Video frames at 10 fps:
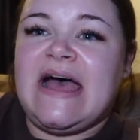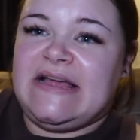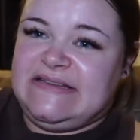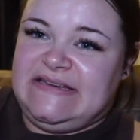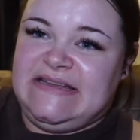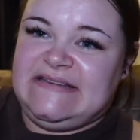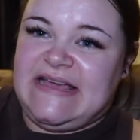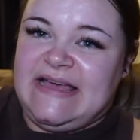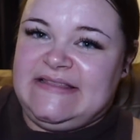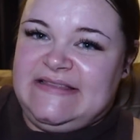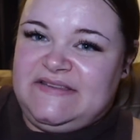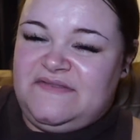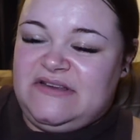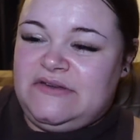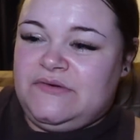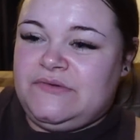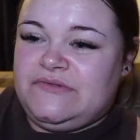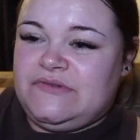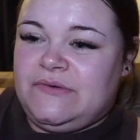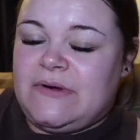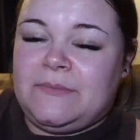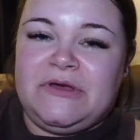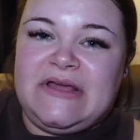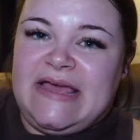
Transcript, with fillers: I did need to end this video so I'm going to